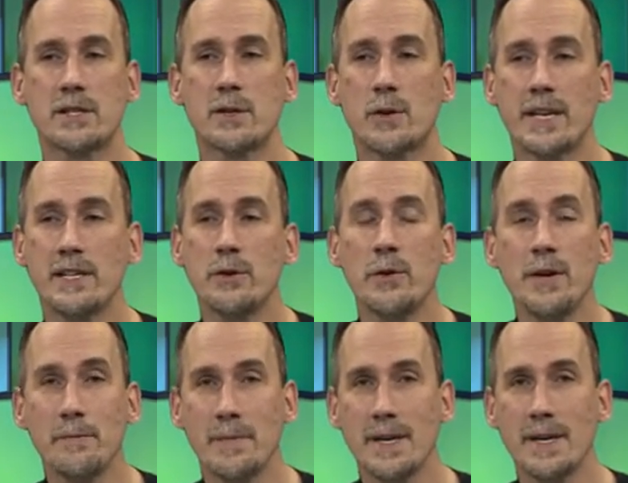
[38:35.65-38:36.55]
So can you
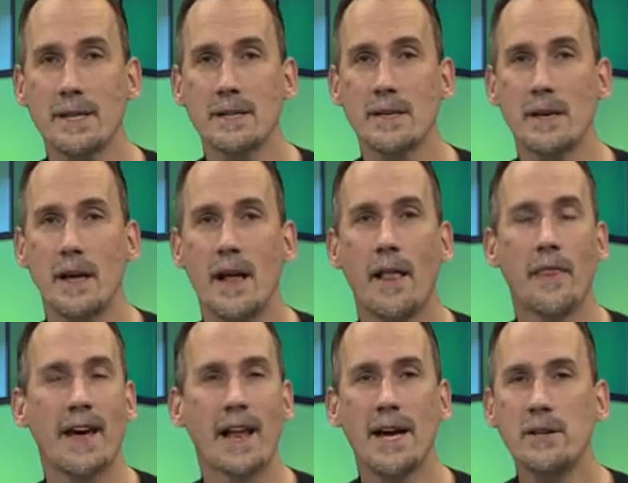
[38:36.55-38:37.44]
admit
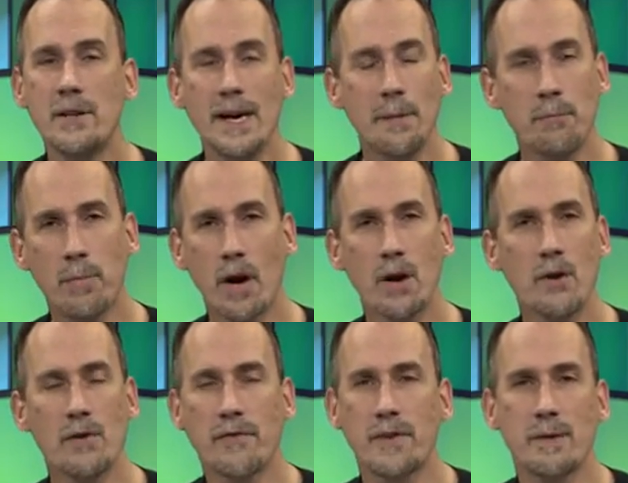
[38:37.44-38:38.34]
that I do not
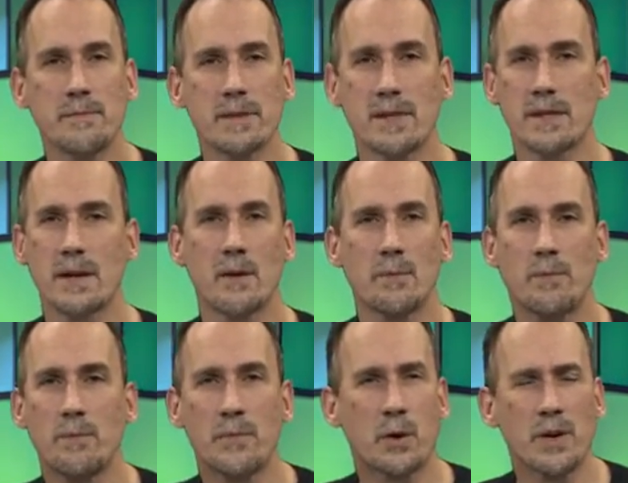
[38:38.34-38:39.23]
borrow from
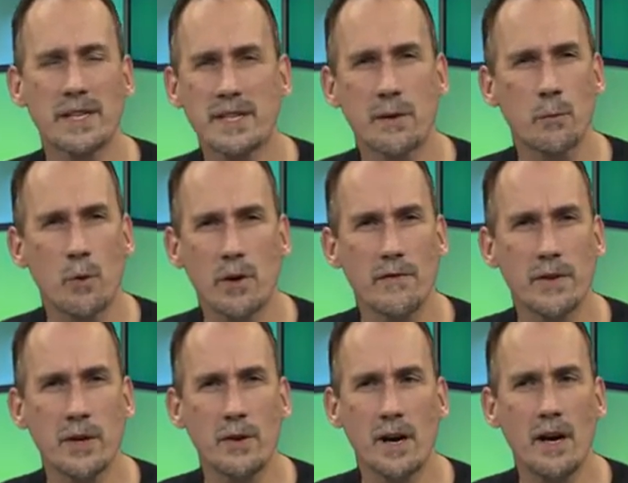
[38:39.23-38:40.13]
the Christian
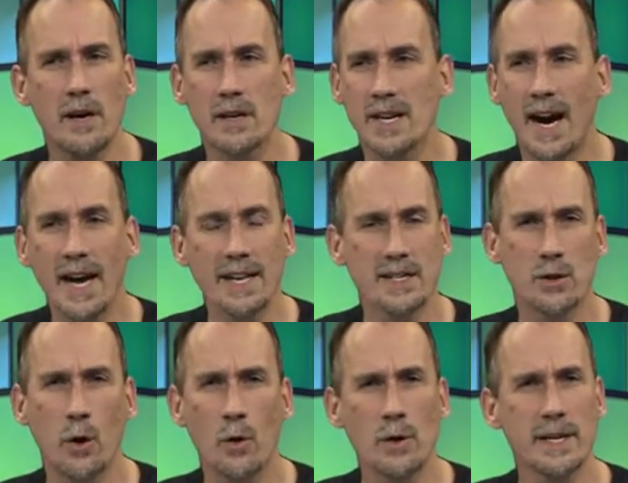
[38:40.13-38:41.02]
worldview at all. God is
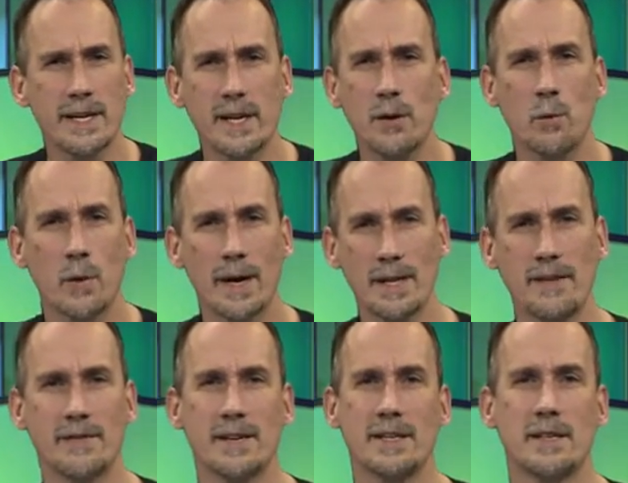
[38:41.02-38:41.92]
totally
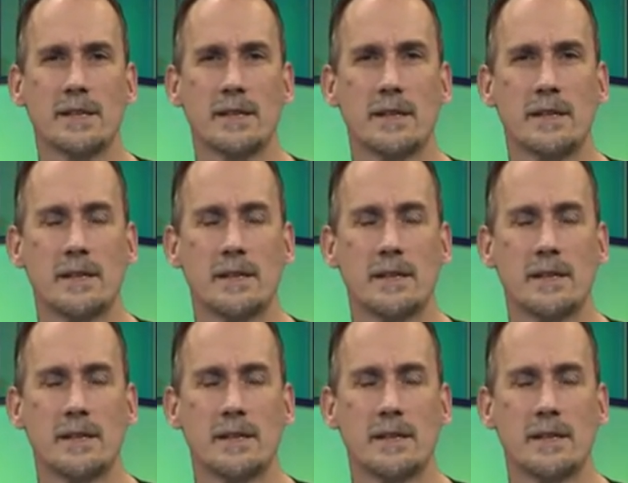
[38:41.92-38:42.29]
irrelevant.